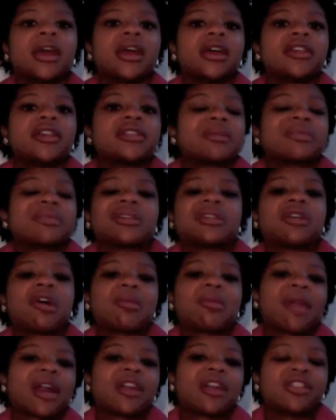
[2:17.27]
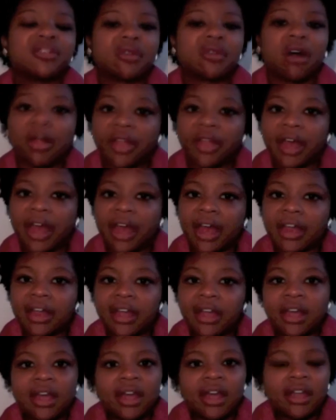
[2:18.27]
So I was like, no, I'm not going to do all that.
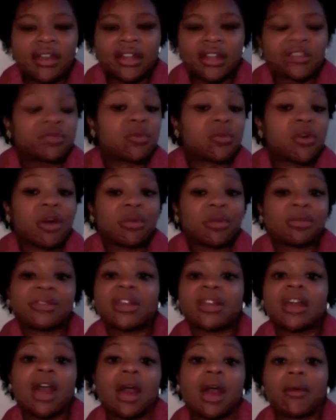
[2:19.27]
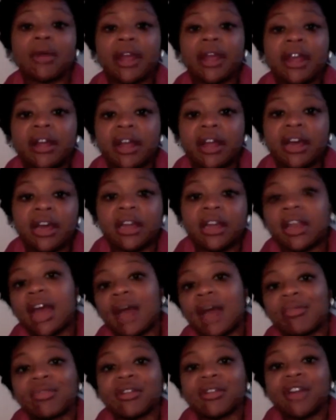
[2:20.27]
I just woke up and was like, I want a haircut.
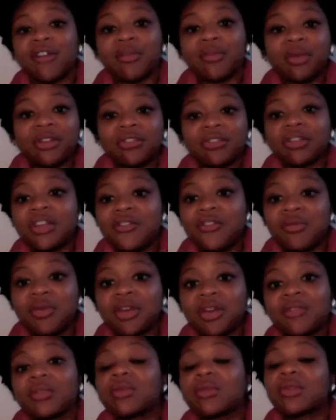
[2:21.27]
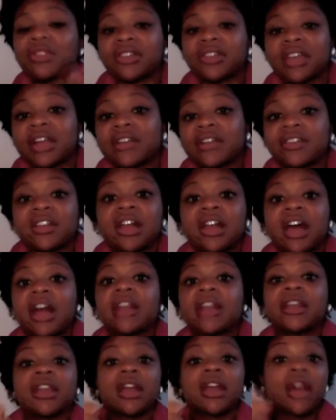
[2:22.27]
I printed off a picture Eva Pigford, went to the hair
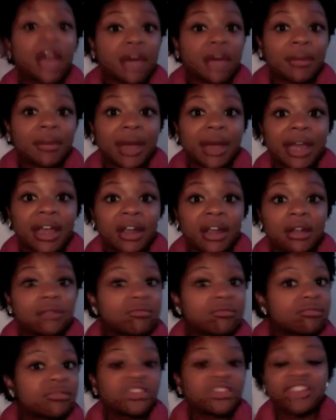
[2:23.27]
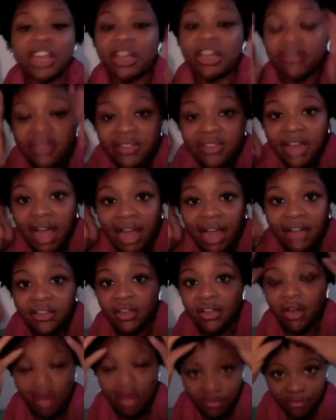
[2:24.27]
salon, cut my hair. Shaved the sides
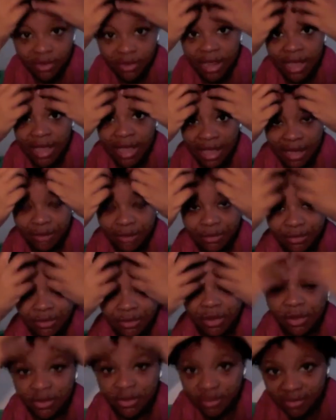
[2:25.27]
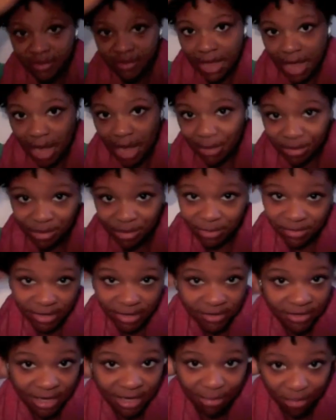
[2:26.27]
off, and I had it was longer in the top, and it was like
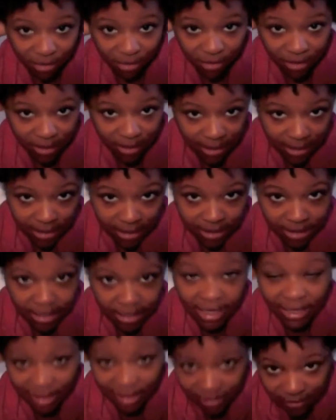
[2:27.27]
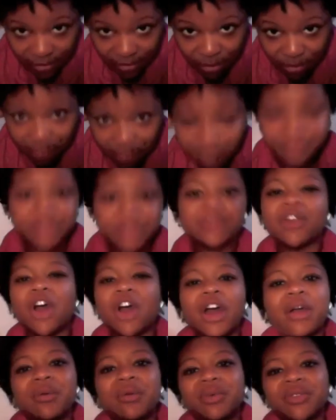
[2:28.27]
tapered, and I had like this little.
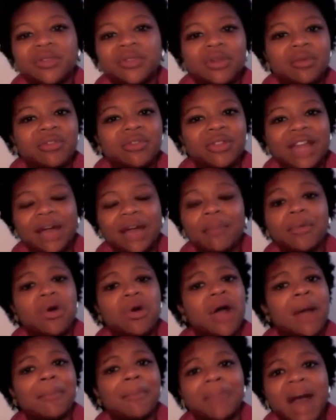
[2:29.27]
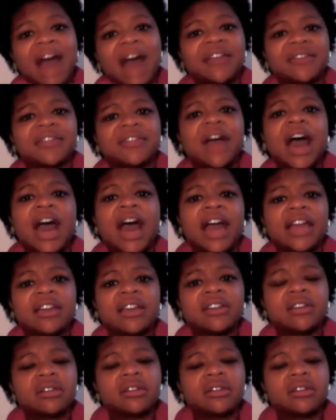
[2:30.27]
It was it was like a, mo- a modified